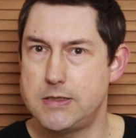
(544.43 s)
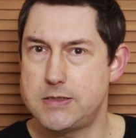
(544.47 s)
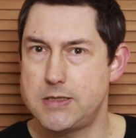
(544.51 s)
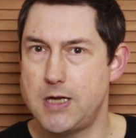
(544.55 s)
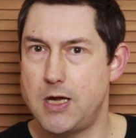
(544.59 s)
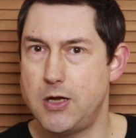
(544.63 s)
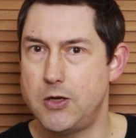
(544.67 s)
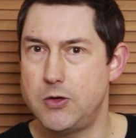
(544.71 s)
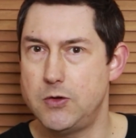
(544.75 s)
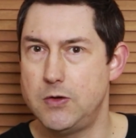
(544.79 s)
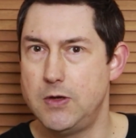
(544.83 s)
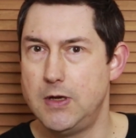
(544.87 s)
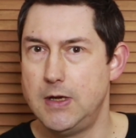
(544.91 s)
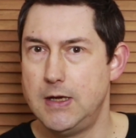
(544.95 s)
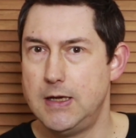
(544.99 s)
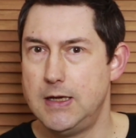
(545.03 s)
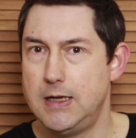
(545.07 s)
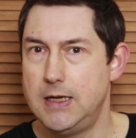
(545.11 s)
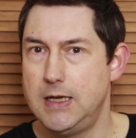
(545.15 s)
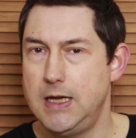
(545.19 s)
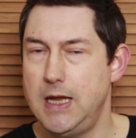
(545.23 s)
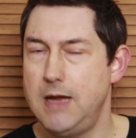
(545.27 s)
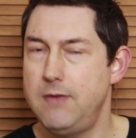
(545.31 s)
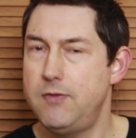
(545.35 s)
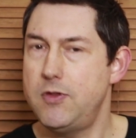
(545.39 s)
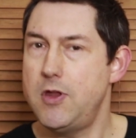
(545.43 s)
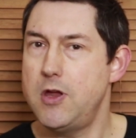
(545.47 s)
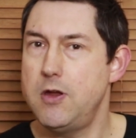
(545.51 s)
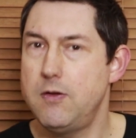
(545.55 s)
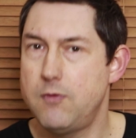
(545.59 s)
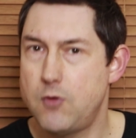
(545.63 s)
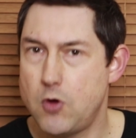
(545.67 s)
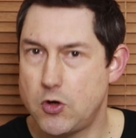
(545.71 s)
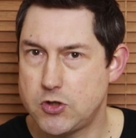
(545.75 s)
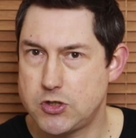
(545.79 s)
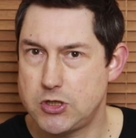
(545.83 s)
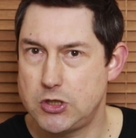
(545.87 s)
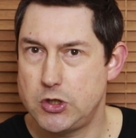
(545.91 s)
so even though
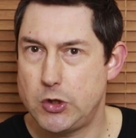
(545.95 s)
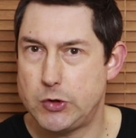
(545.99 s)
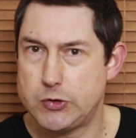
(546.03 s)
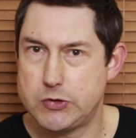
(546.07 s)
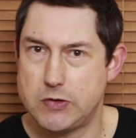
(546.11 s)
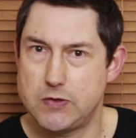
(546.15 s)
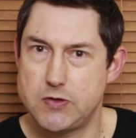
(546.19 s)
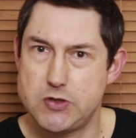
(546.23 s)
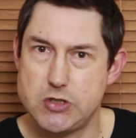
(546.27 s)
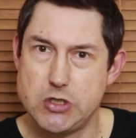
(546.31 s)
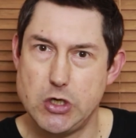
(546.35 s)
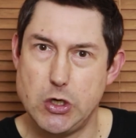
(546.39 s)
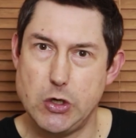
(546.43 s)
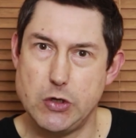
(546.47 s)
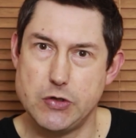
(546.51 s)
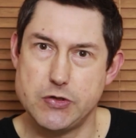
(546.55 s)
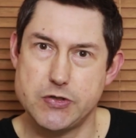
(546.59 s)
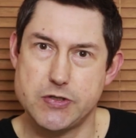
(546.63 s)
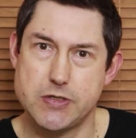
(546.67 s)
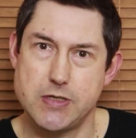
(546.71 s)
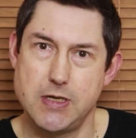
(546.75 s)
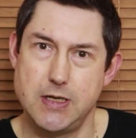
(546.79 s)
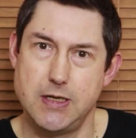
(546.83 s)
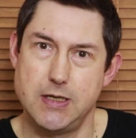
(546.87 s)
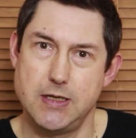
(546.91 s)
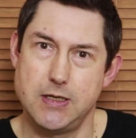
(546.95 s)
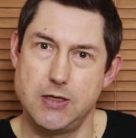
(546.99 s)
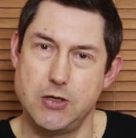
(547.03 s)
you've got a lot of shots,